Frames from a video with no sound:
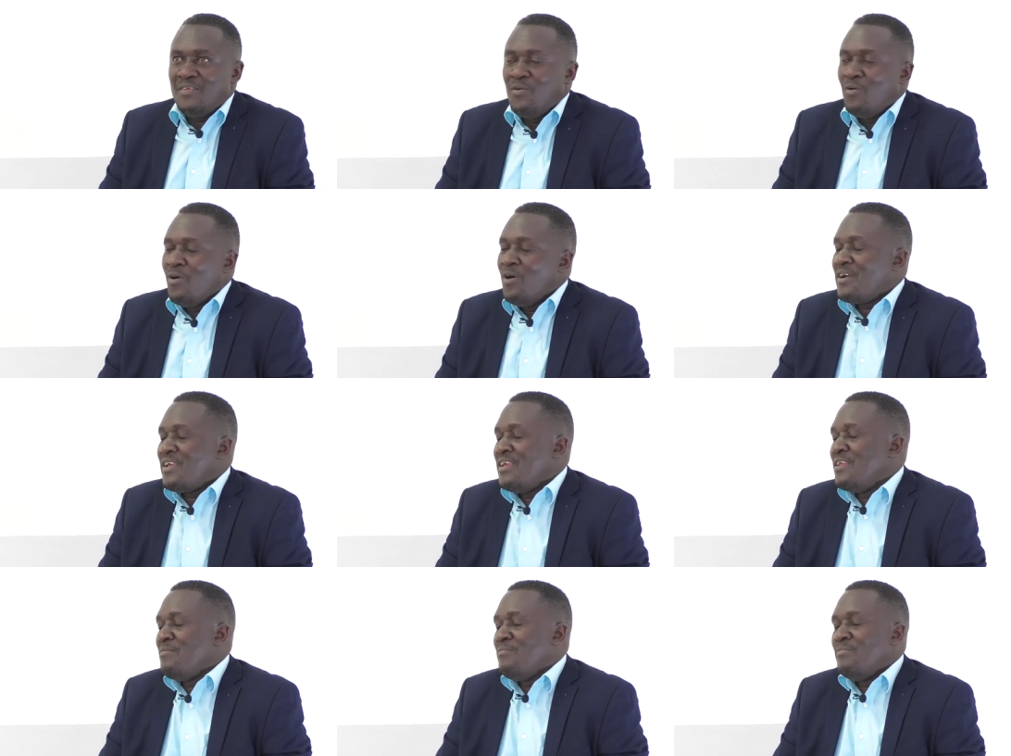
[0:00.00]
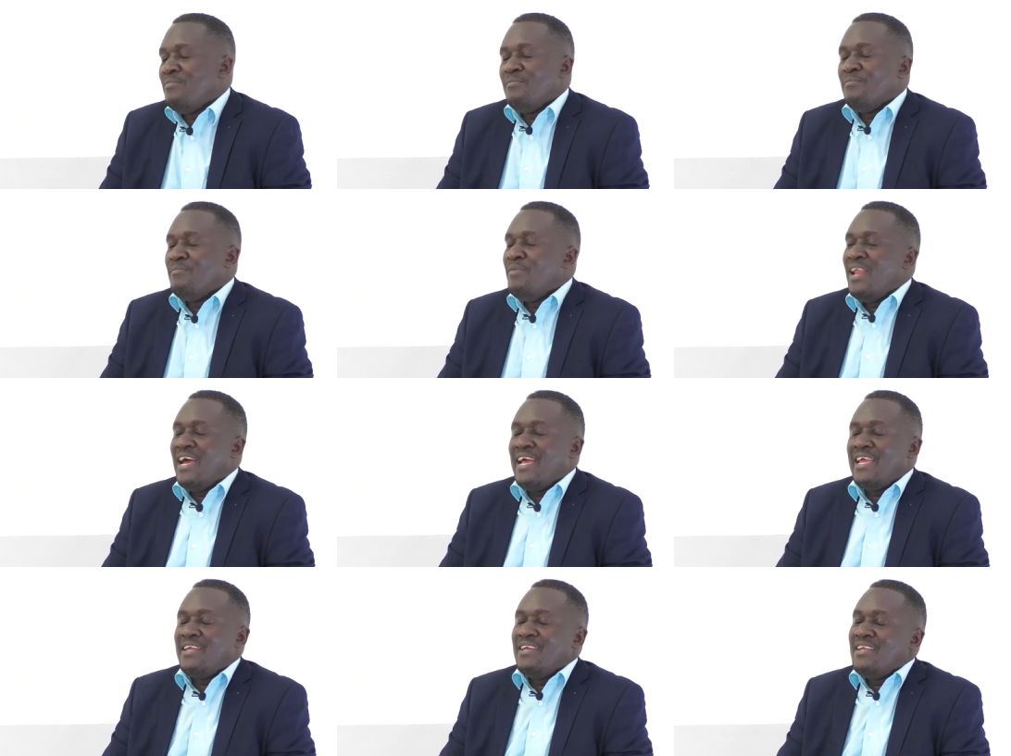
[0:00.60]
you walk in
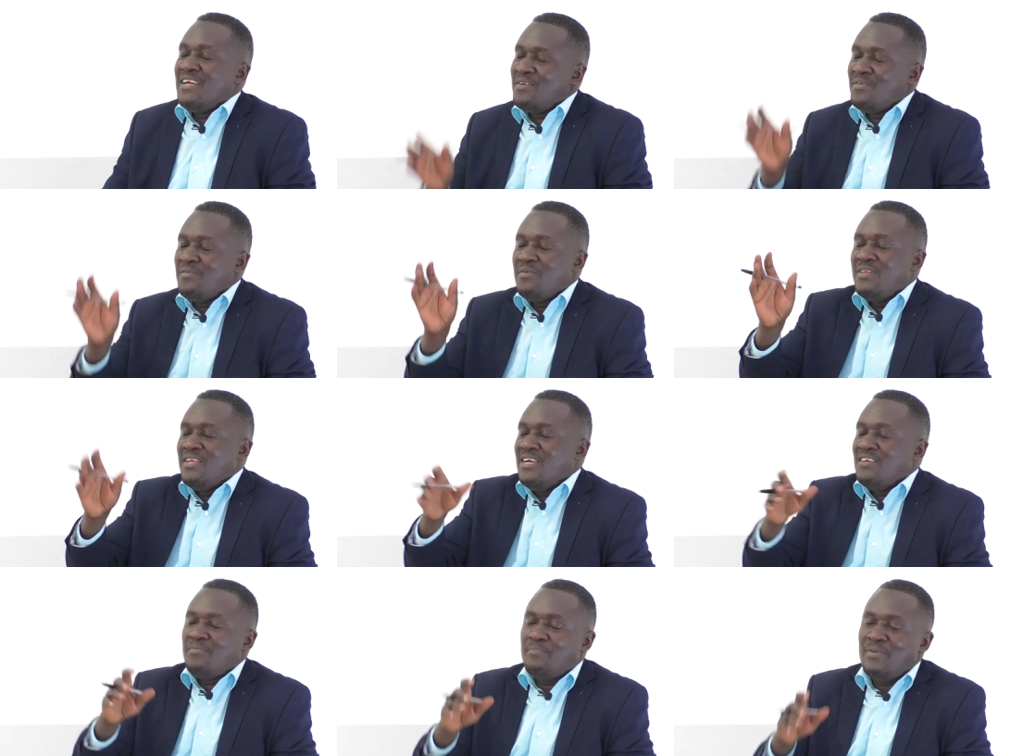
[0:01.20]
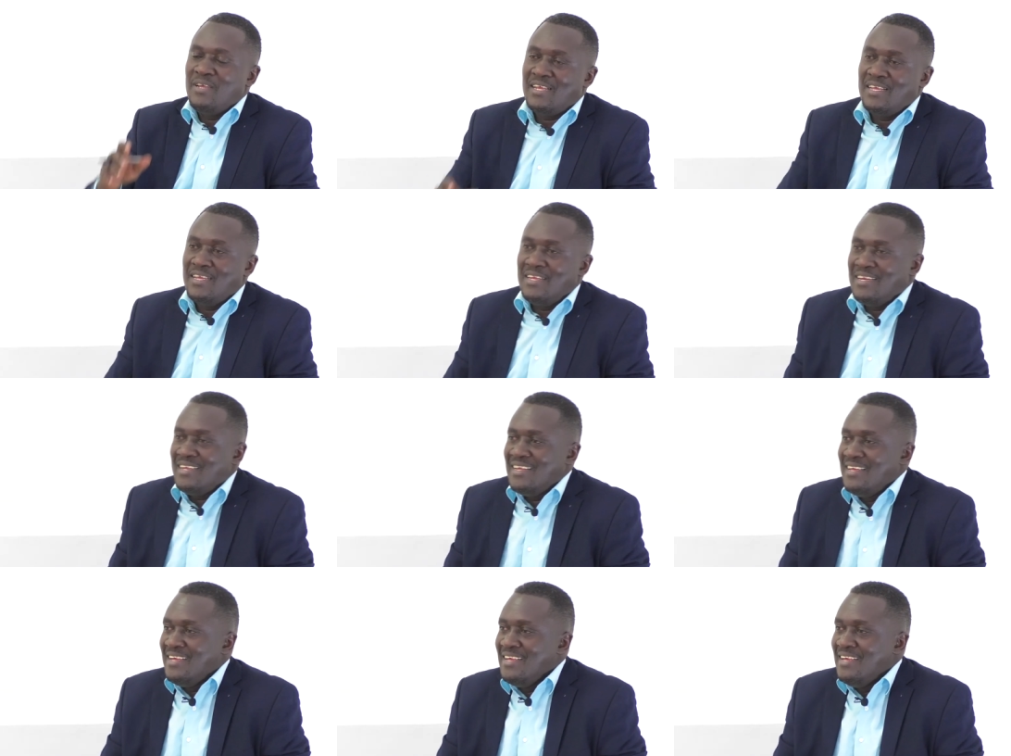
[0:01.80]
blind and you just you pick just
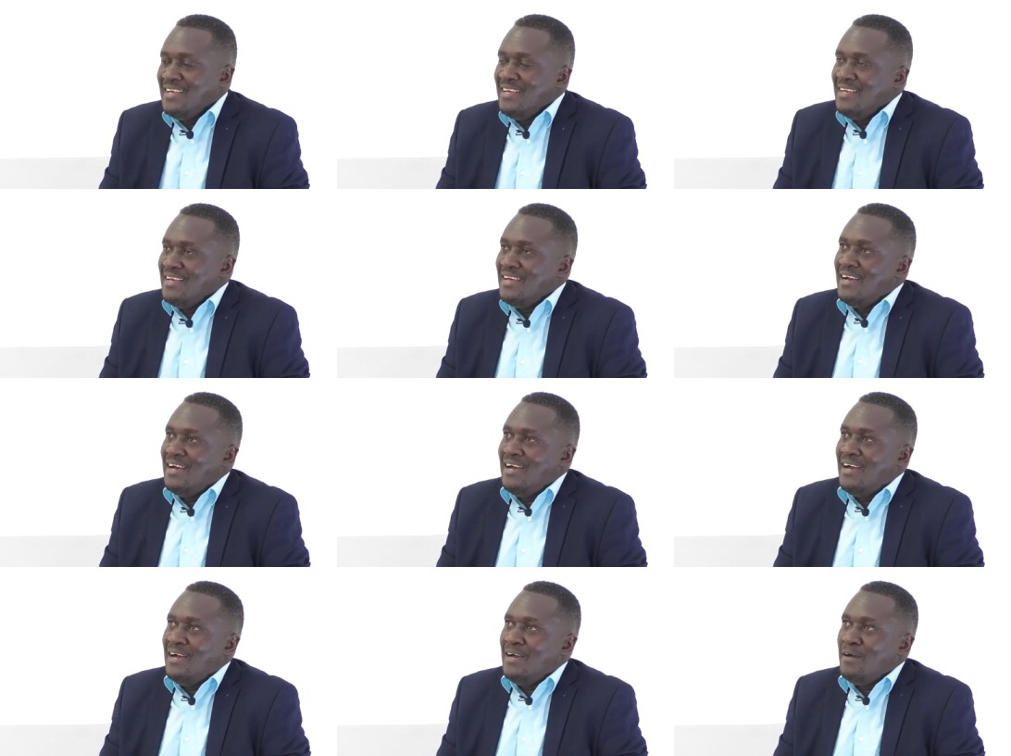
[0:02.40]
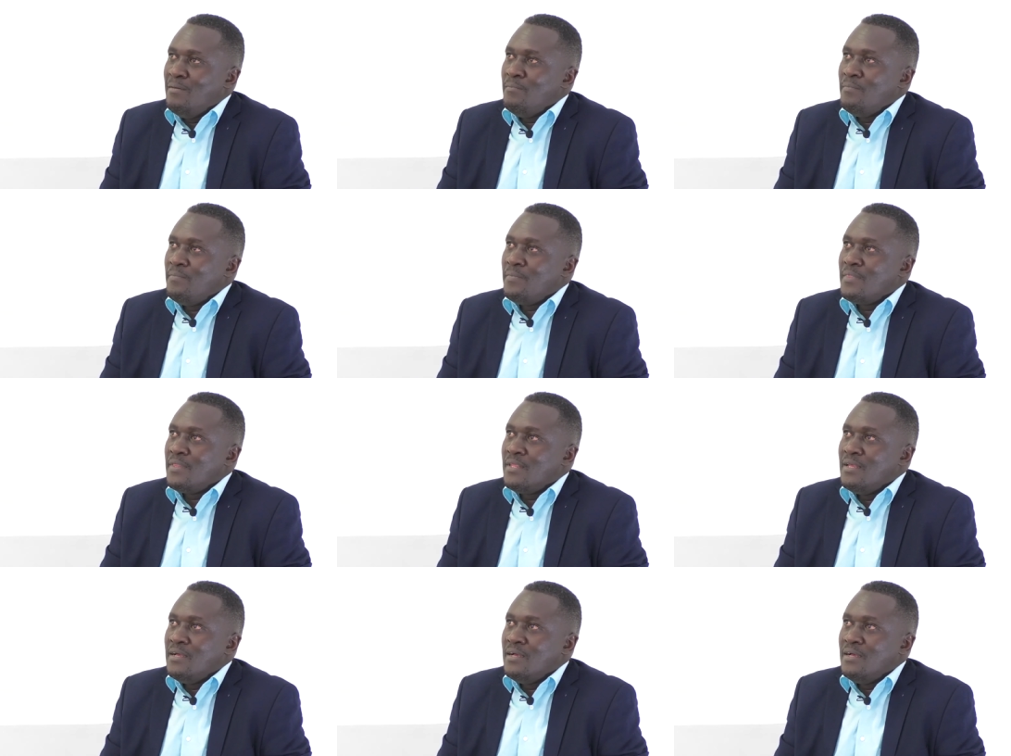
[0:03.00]
it. Pick. Um,